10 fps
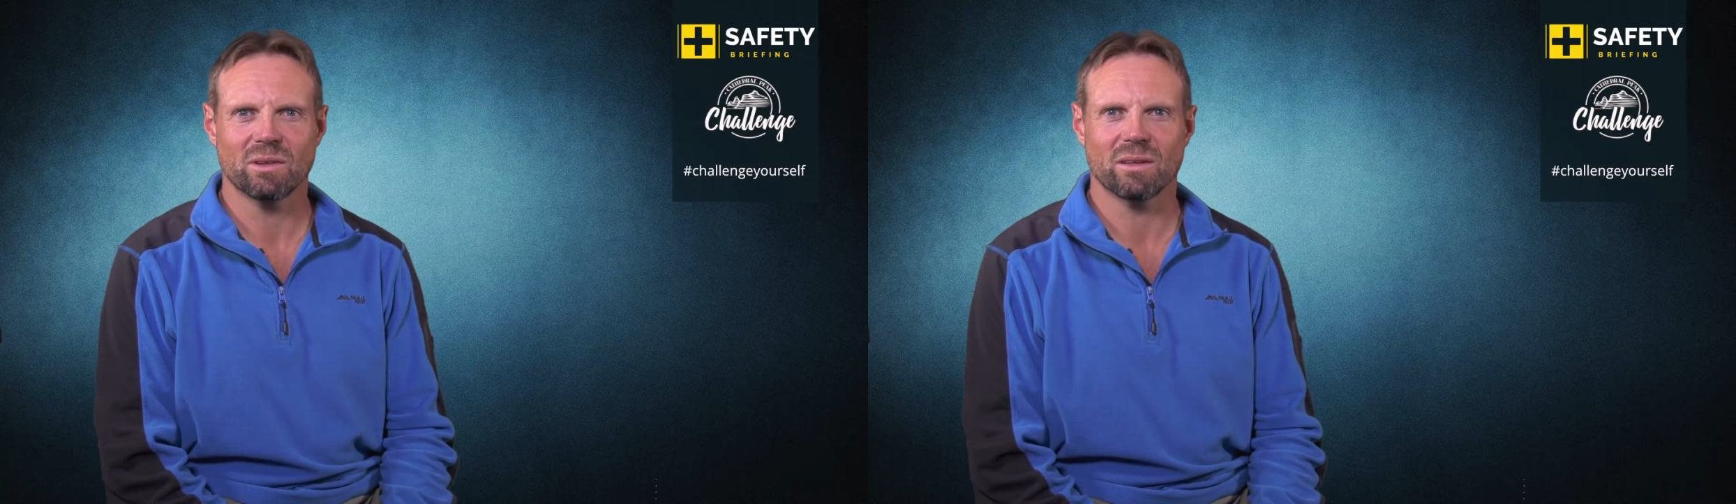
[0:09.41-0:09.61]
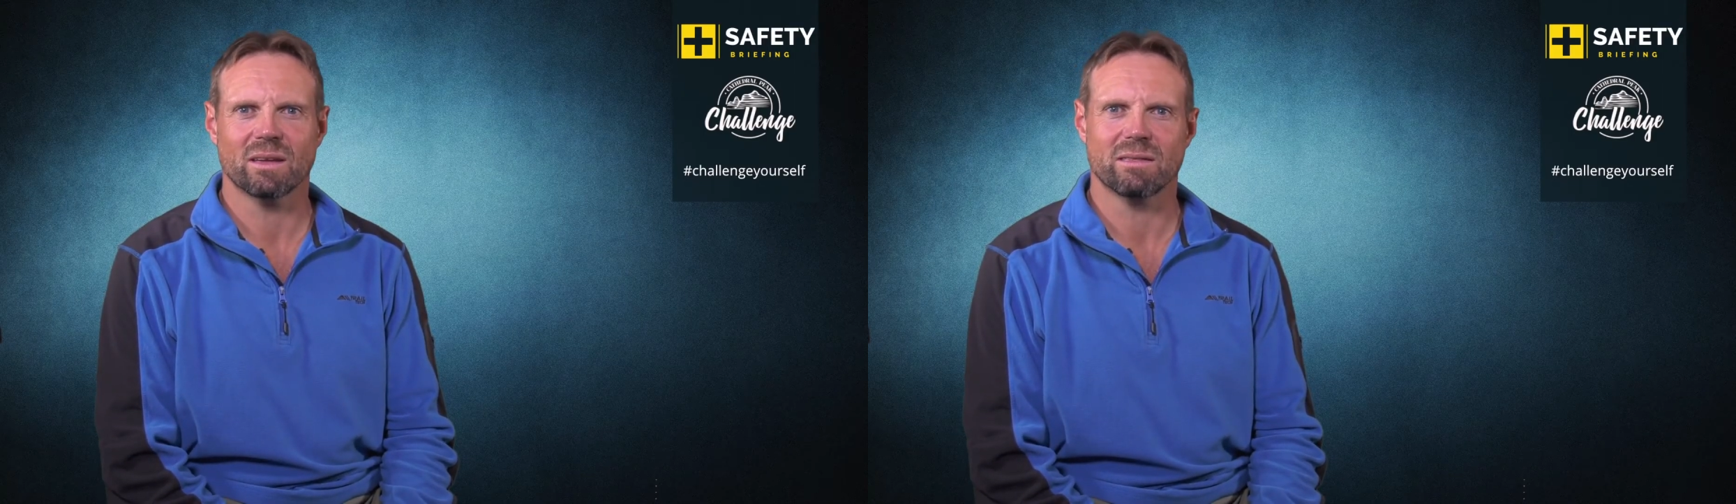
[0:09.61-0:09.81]

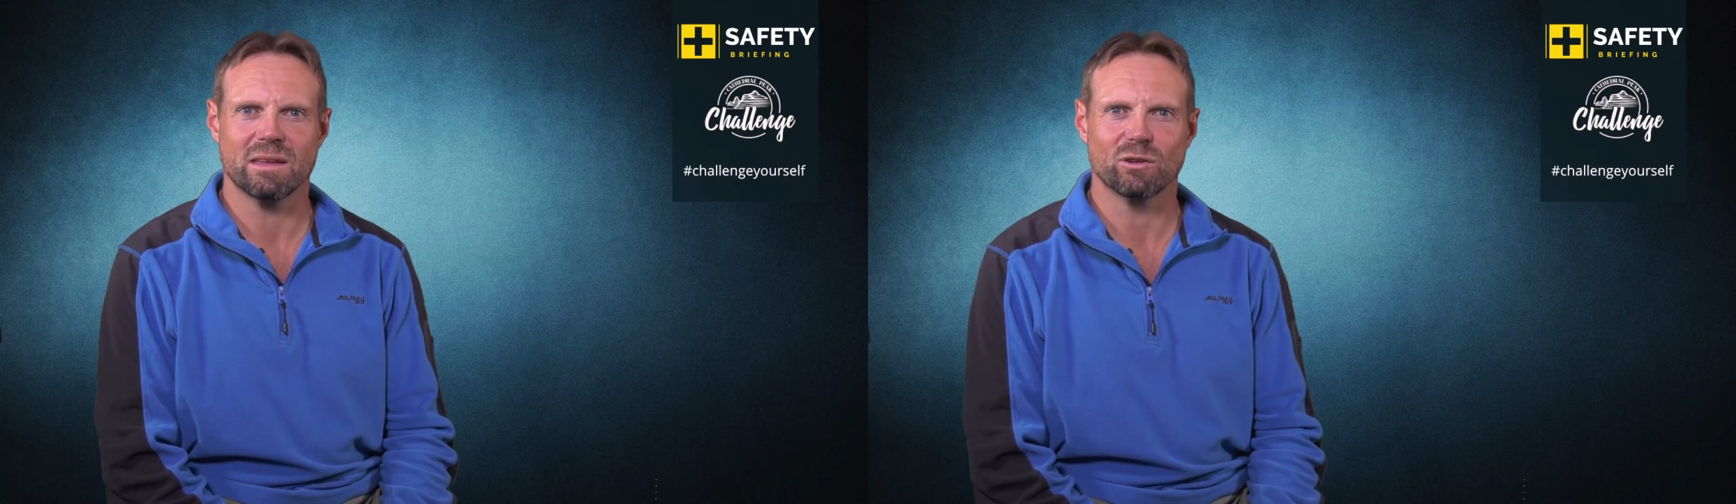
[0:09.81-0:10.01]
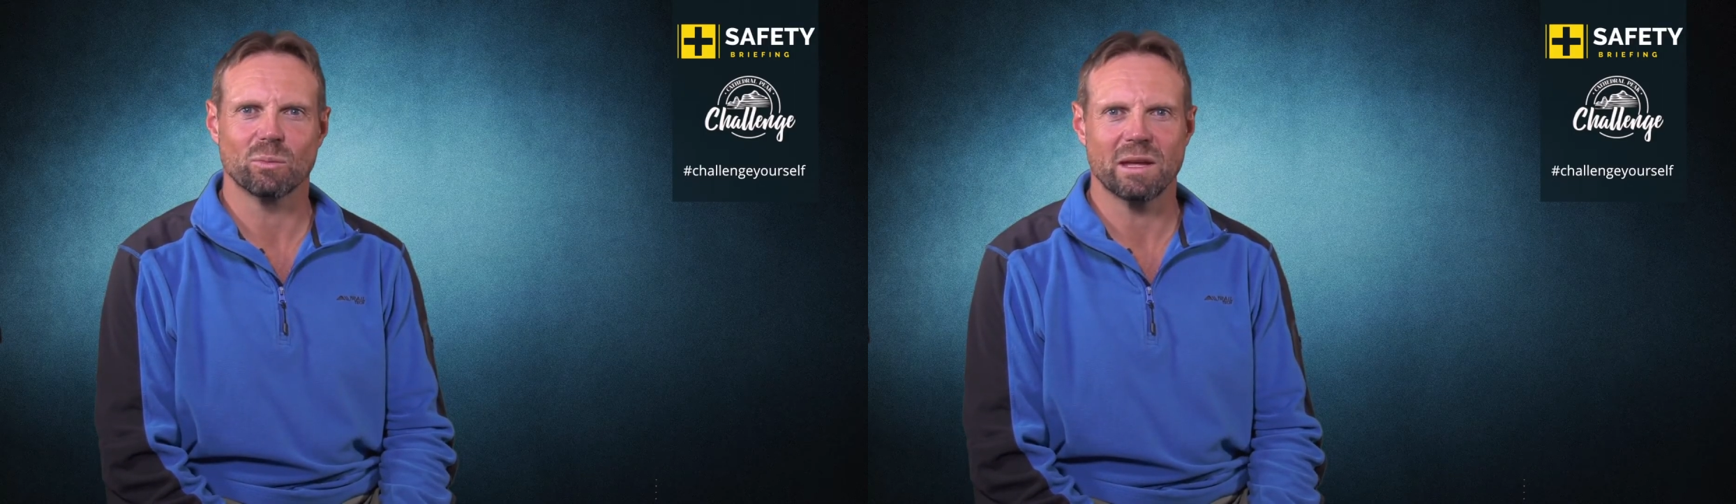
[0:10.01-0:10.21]
to the
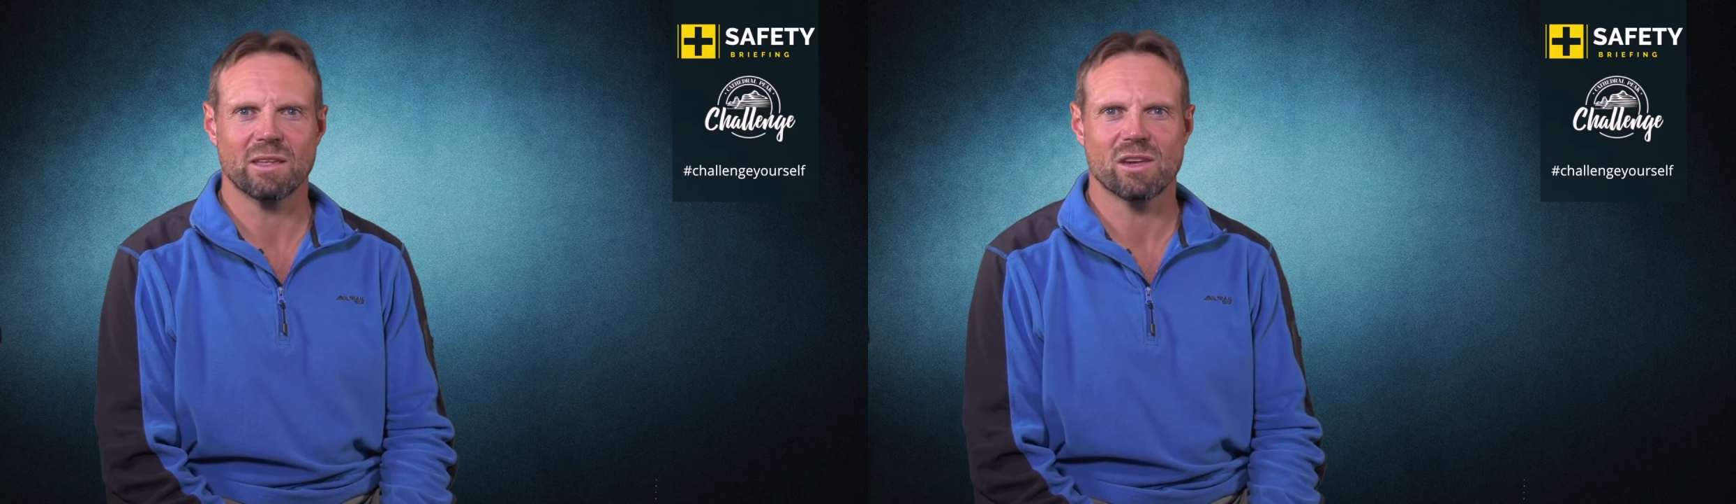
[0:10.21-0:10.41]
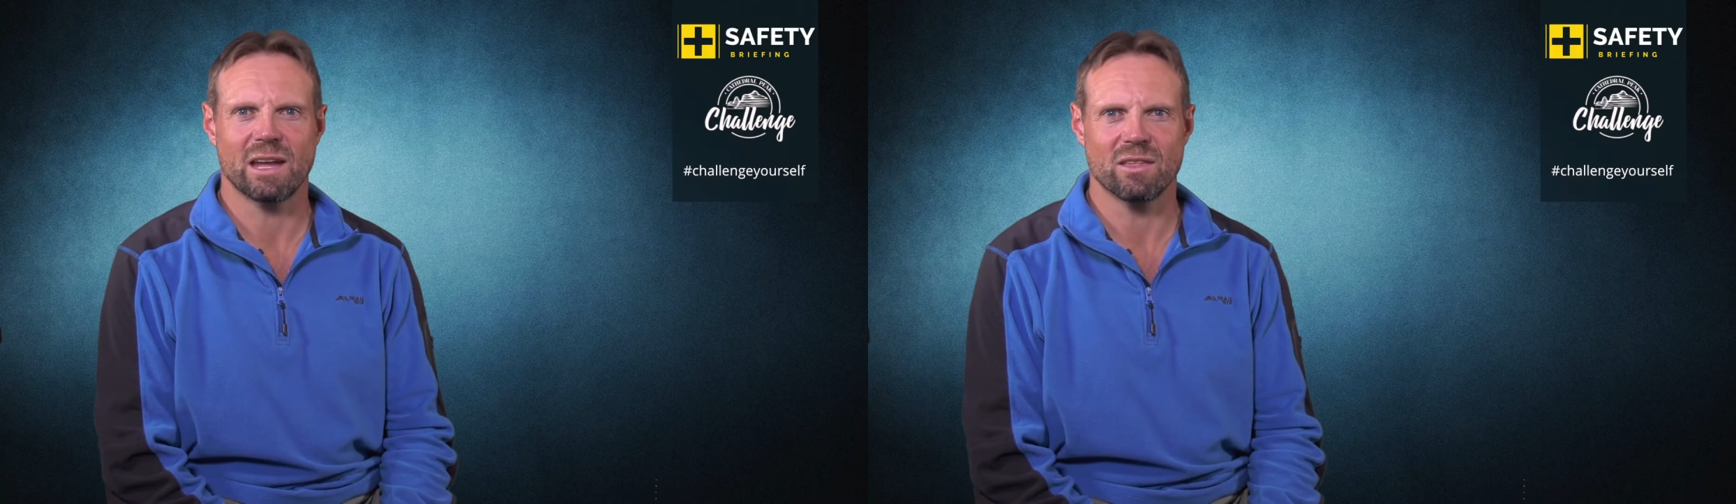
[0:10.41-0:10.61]
Cathedral
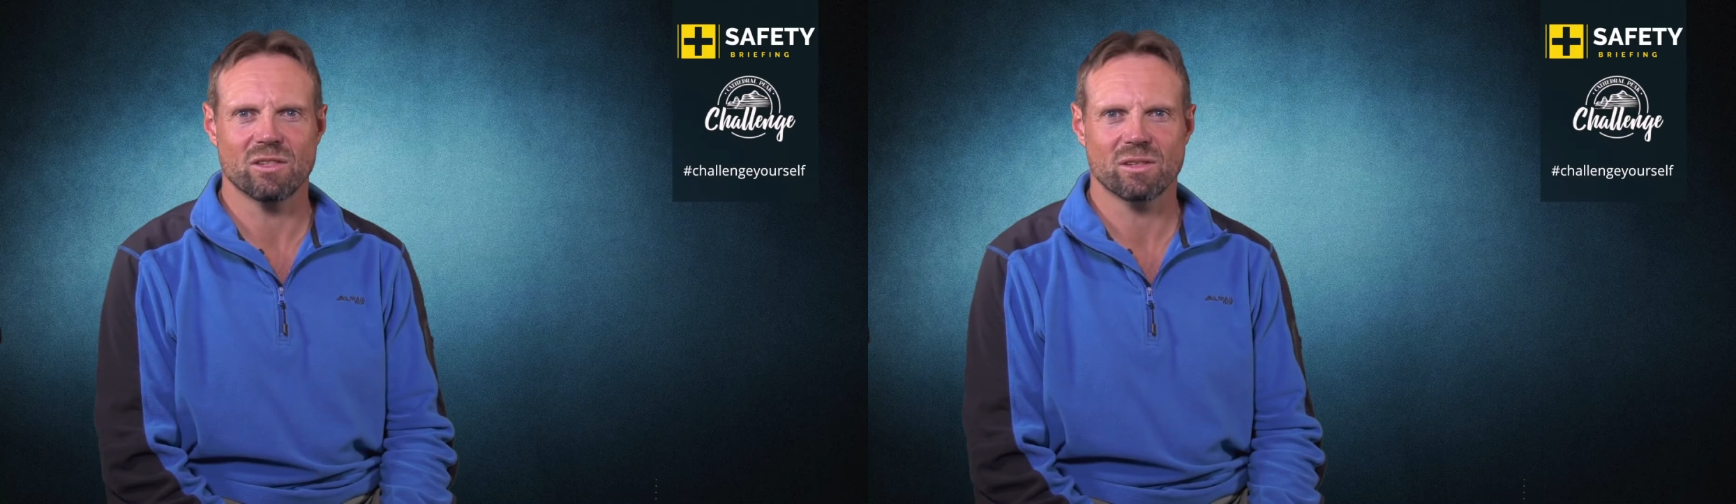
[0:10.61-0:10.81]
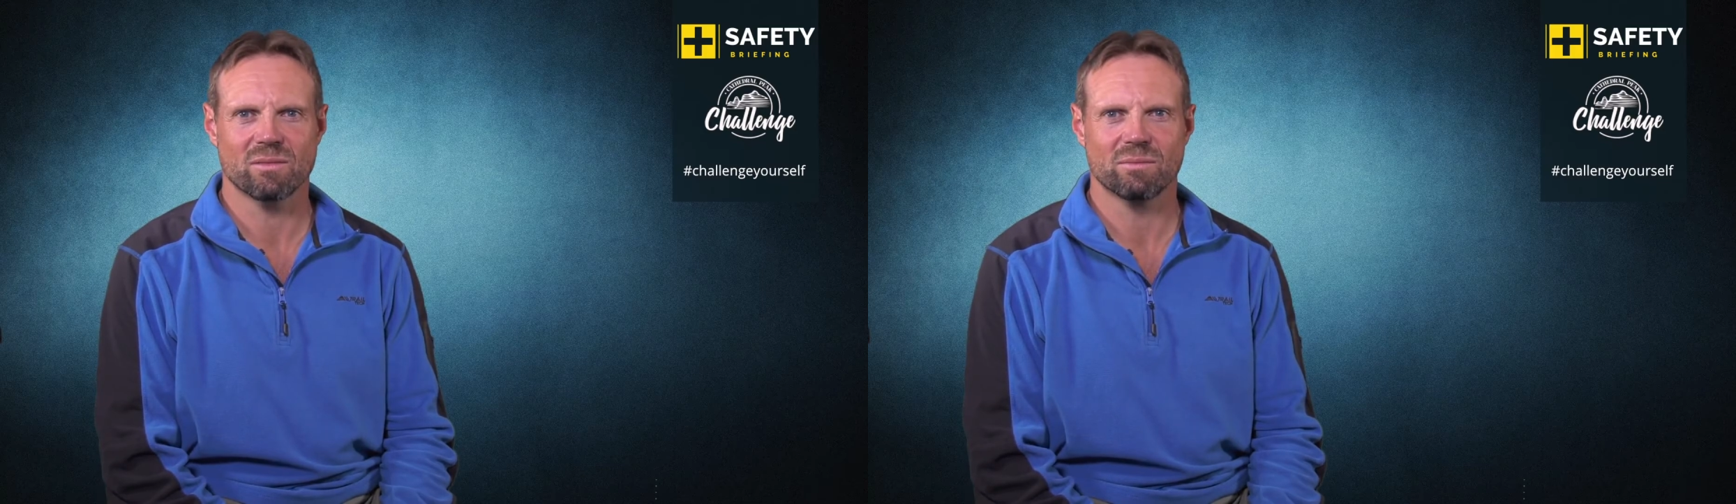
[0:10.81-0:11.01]
Peak
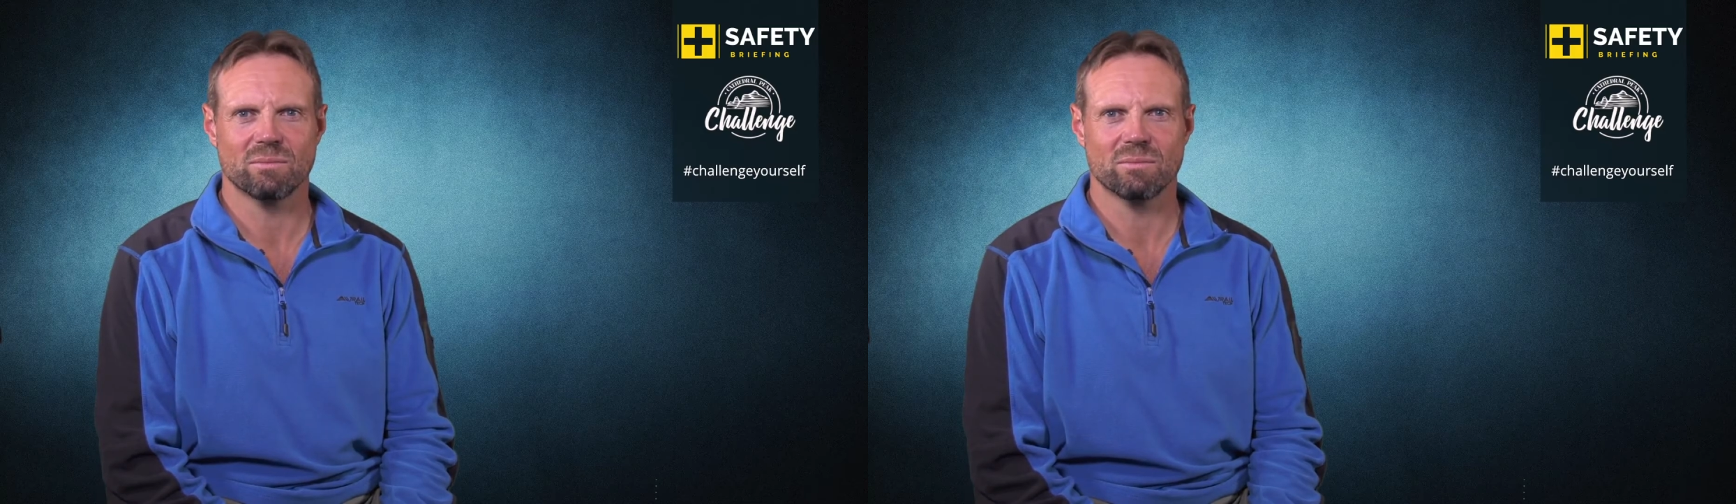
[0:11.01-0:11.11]
Challenge.